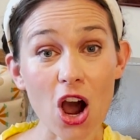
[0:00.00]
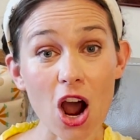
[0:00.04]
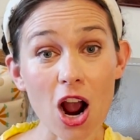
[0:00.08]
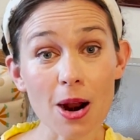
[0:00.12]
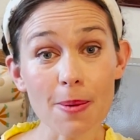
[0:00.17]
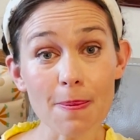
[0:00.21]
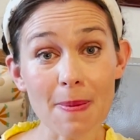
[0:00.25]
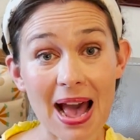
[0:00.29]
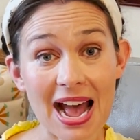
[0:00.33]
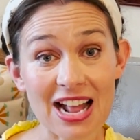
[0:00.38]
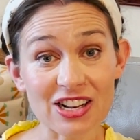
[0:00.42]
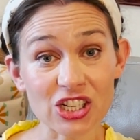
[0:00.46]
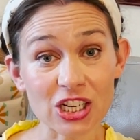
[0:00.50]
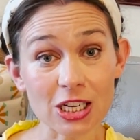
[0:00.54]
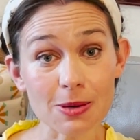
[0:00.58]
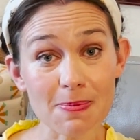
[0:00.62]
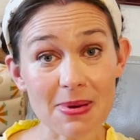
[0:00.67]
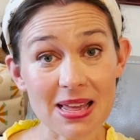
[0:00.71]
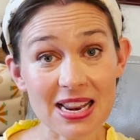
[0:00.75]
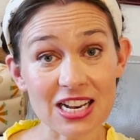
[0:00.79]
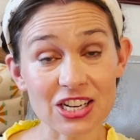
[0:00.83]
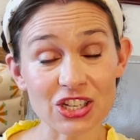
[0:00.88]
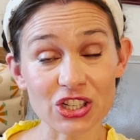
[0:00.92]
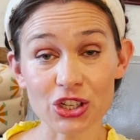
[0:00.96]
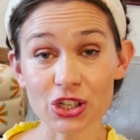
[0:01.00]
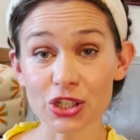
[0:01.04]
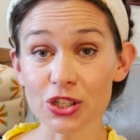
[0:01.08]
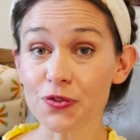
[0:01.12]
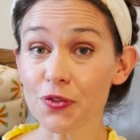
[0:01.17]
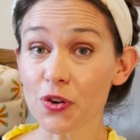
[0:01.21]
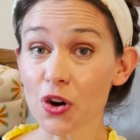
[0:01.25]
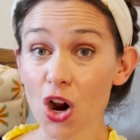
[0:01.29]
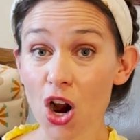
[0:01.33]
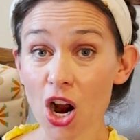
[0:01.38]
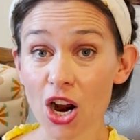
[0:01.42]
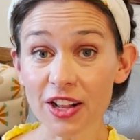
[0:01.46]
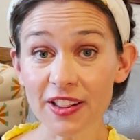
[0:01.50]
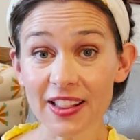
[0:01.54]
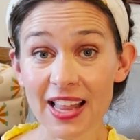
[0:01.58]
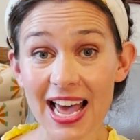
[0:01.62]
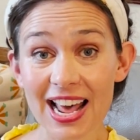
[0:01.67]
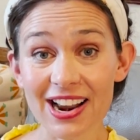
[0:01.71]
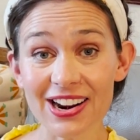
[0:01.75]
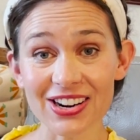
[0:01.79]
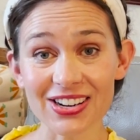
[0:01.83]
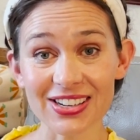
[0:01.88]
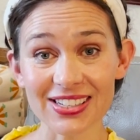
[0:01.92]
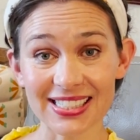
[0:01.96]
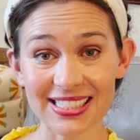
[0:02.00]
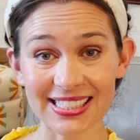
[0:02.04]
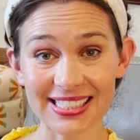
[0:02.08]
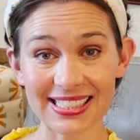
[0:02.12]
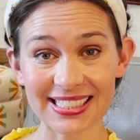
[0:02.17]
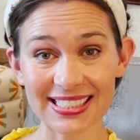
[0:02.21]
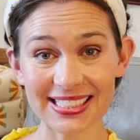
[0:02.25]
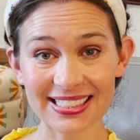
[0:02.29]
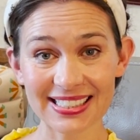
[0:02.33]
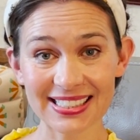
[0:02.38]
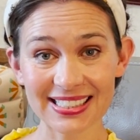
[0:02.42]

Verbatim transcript: our magic miniatures for our letters.